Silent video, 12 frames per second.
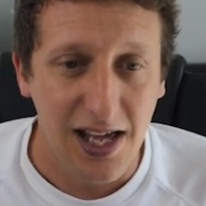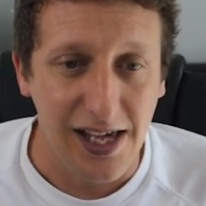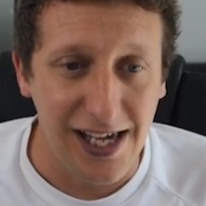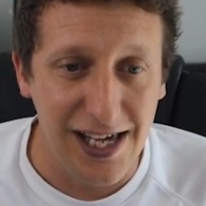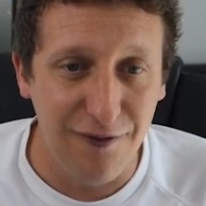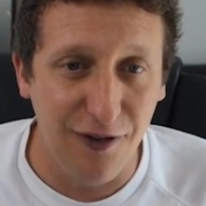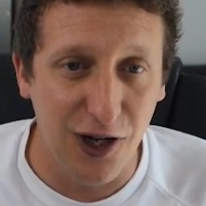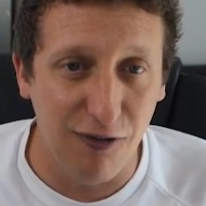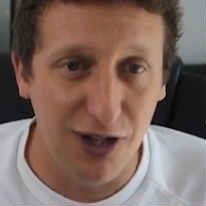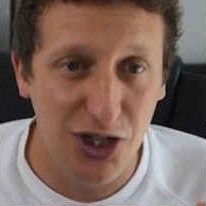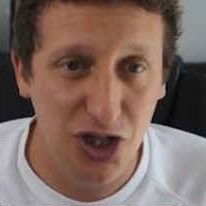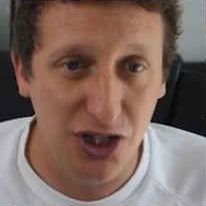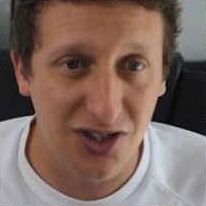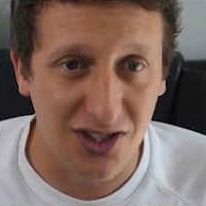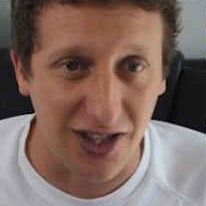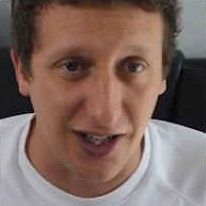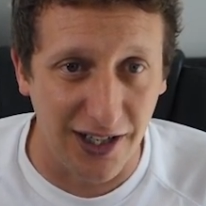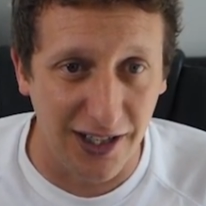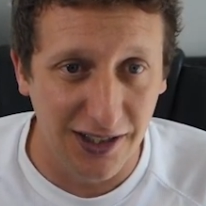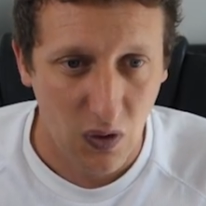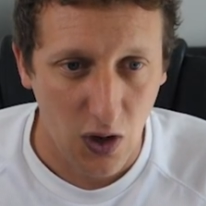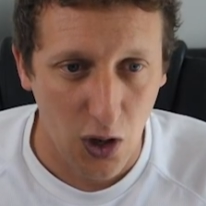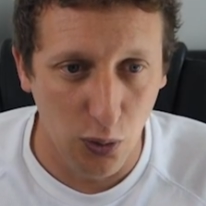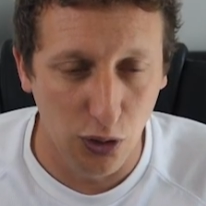Even a Regista,
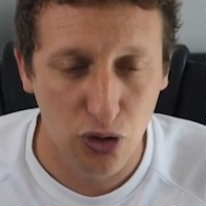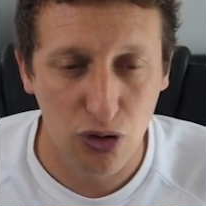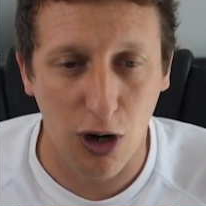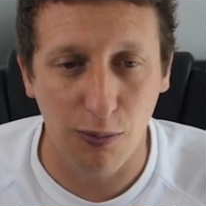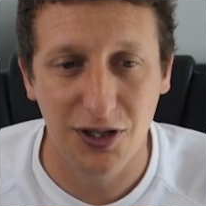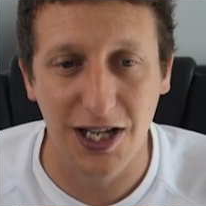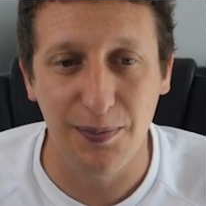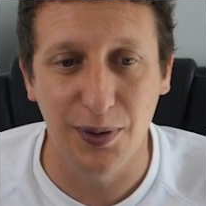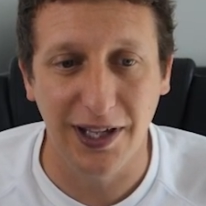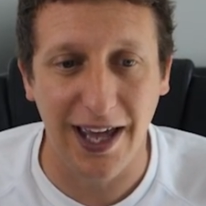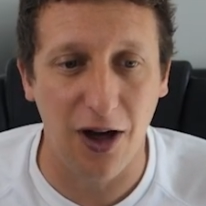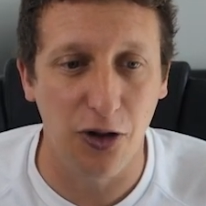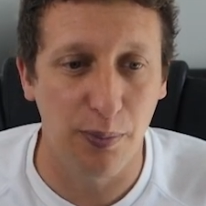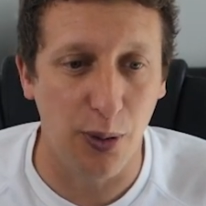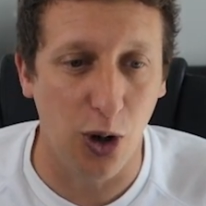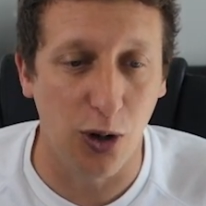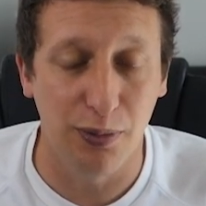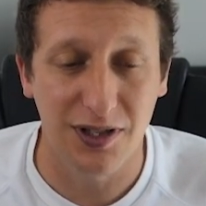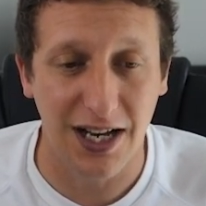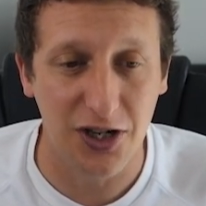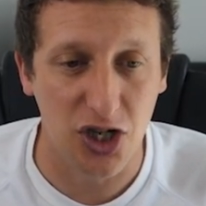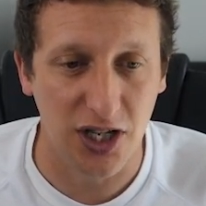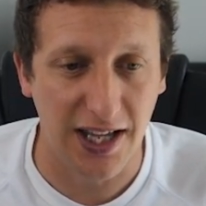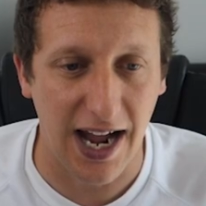who will drop deep and get on the ball and
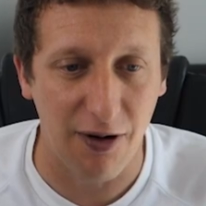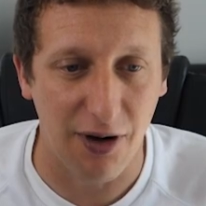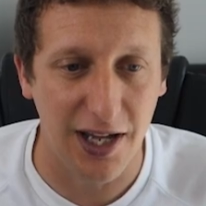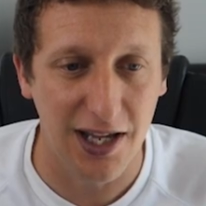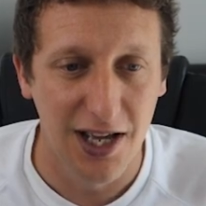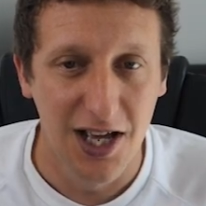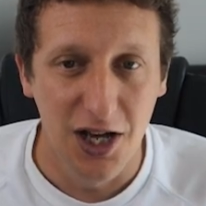potentially carry.